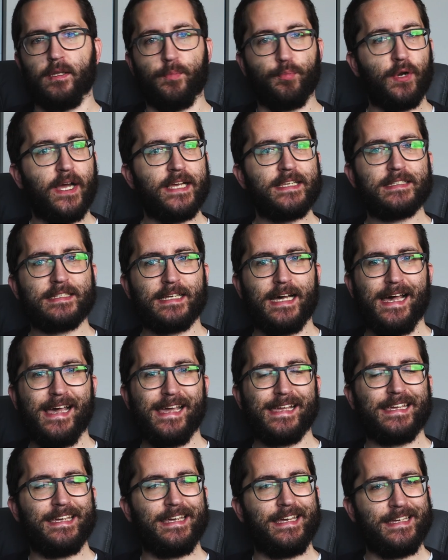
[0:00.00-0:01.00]
Now, the price
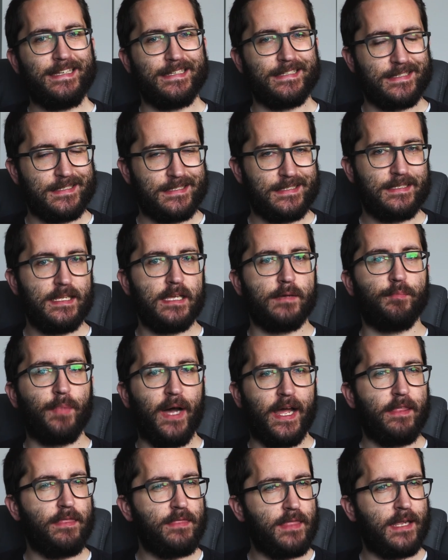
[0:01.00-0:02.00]
tag is steep,
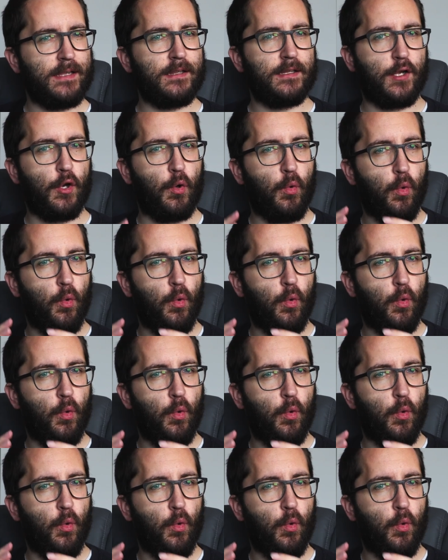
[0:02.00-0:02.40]
but I think the